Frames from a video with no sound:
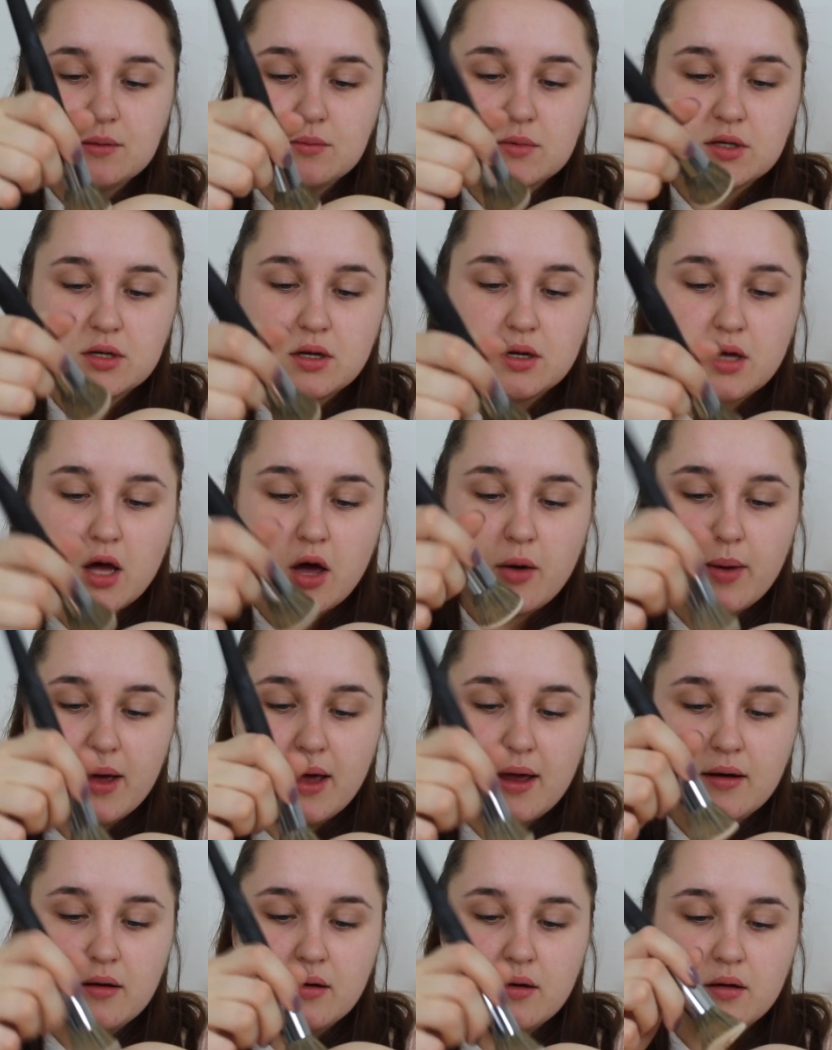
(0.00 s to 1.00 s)
So I'm just going to go
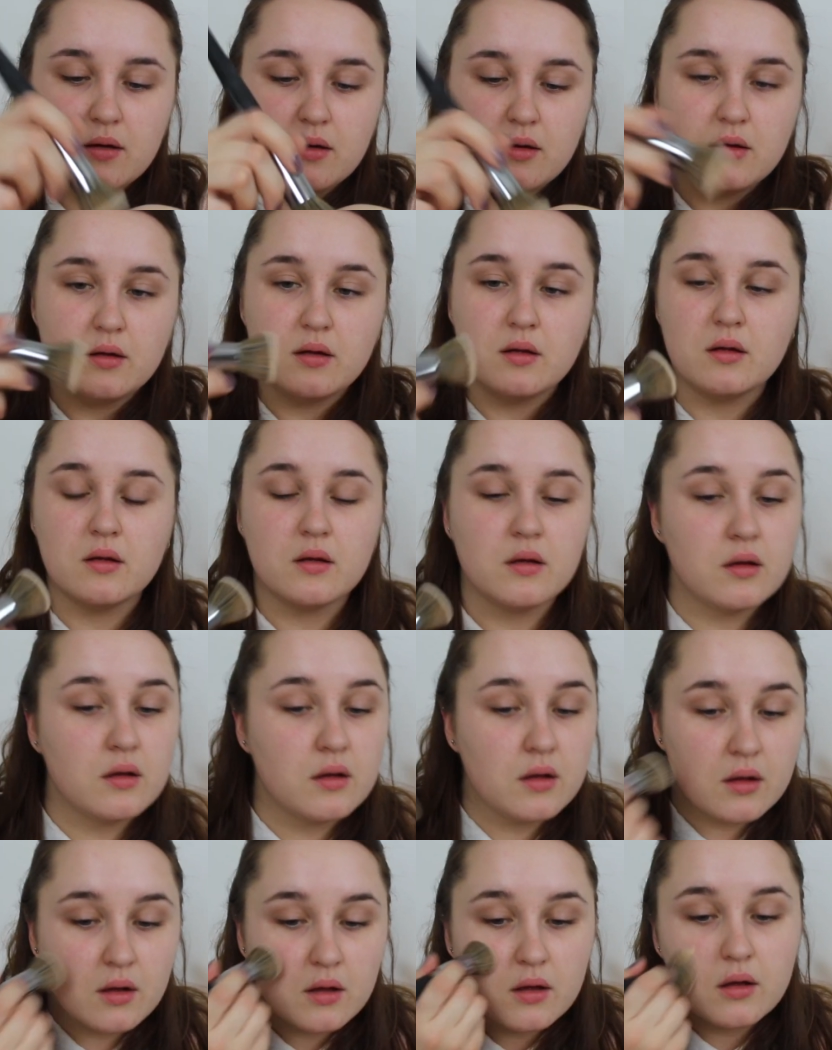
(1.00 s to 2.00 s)
in
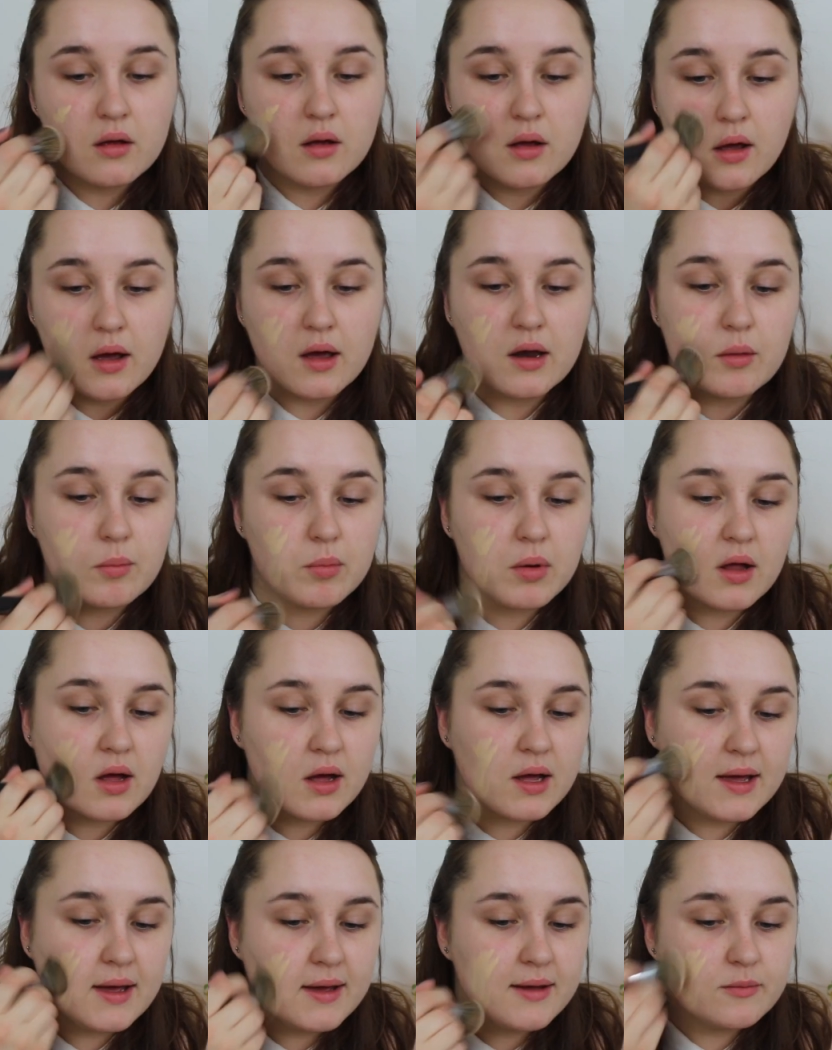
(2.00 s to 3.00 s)
and
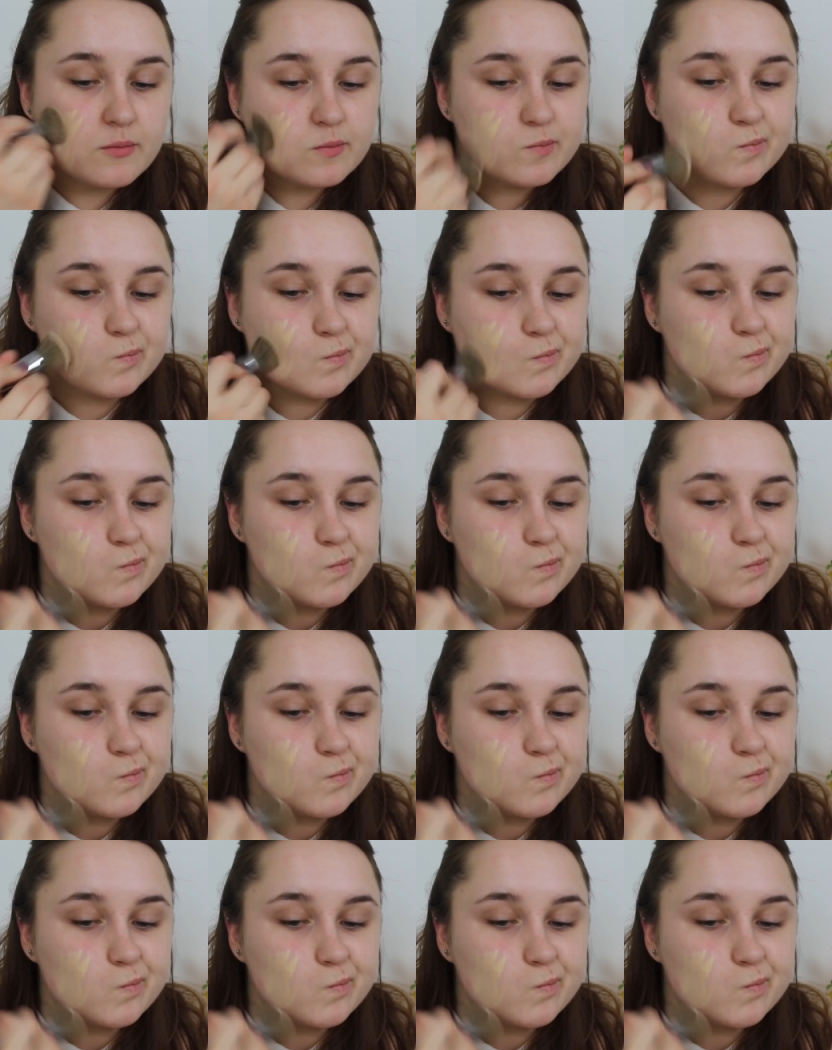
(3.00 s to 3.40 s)
apply it.